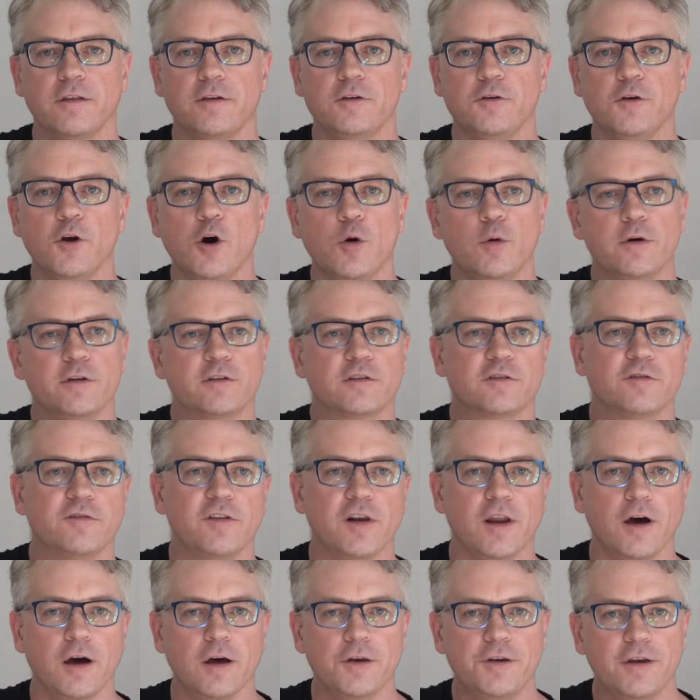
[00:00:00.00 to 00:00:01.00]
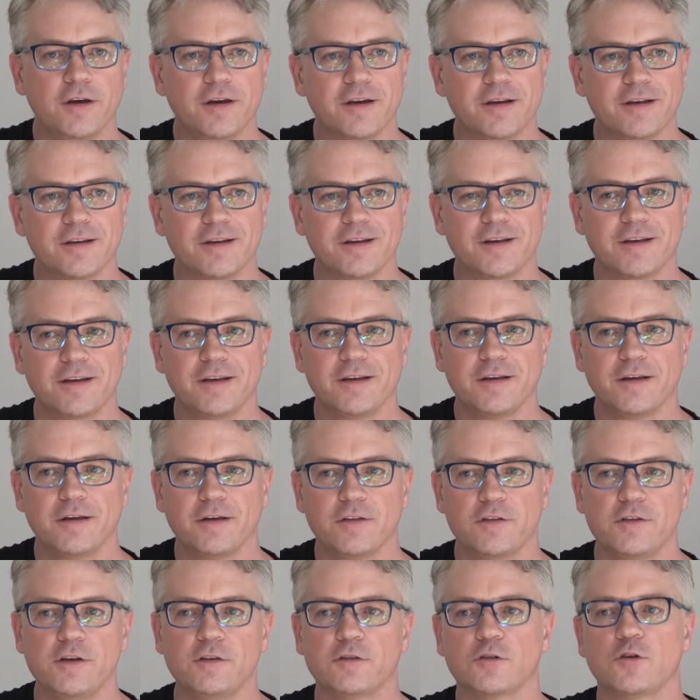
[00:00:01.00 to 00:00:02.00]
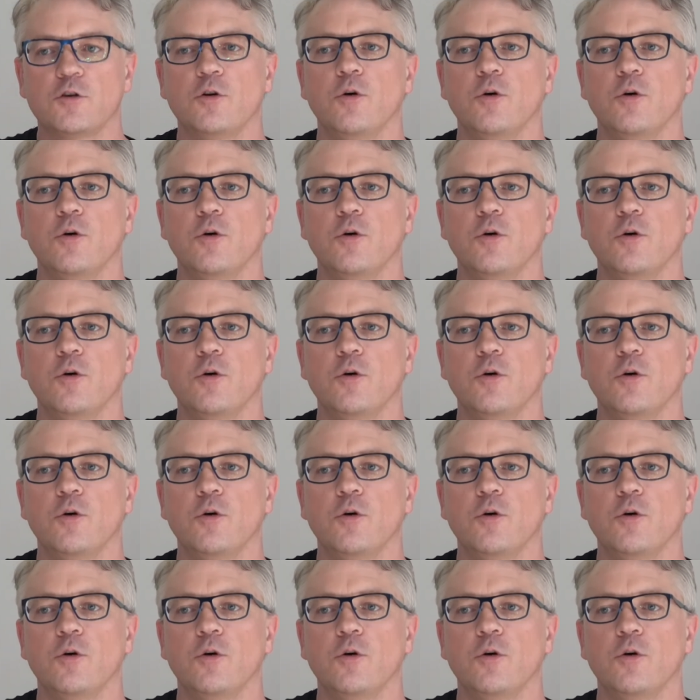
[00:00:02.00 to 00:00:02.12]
Noah's flood. This